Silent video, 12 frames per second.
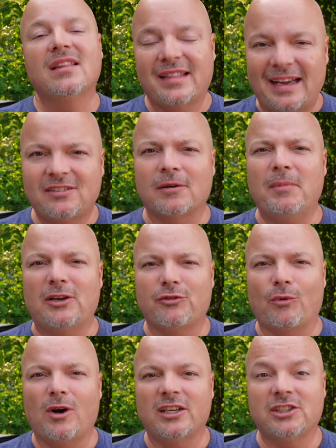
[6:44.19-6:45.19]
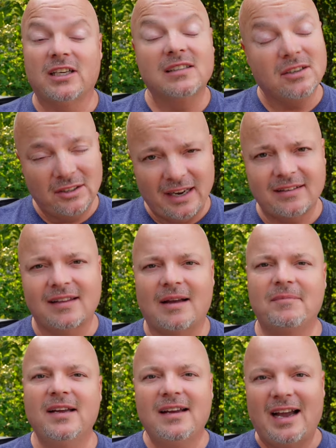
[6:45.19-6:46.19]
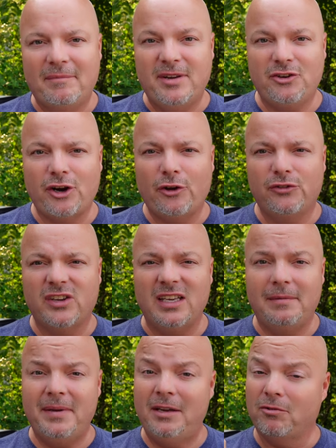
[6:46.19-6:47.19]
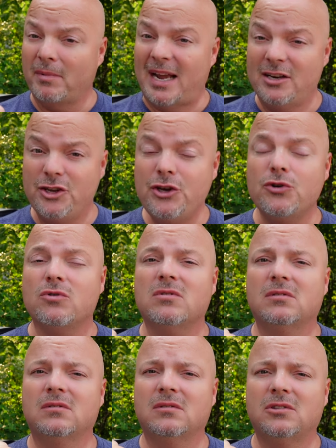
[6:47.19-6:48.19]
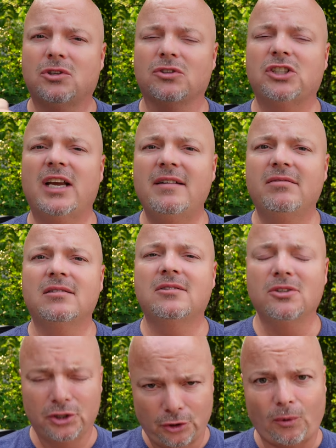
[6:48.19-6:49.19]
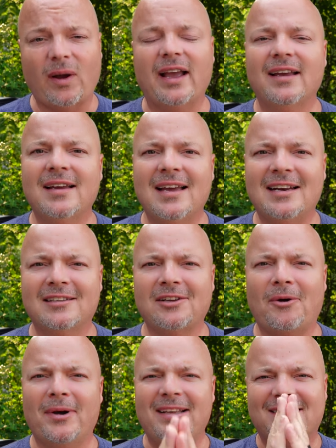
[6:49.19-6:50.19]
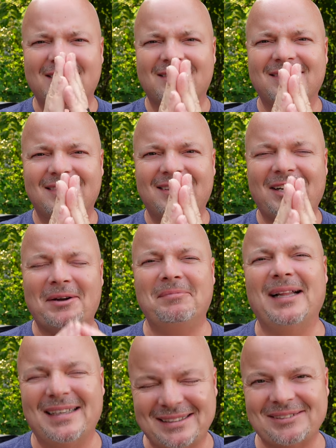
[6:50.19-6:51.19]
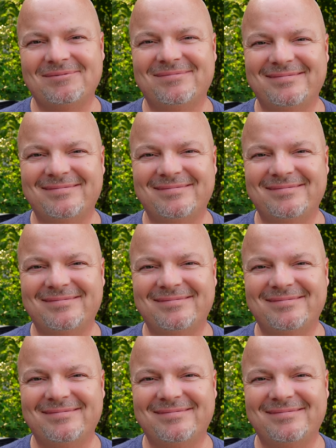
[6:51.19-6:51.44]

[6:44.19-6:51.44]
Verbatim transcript: thanks so much for watching. Until next time, I've been your host, CDB. Remind you, it's your shave, do it your way. And as always, God bless.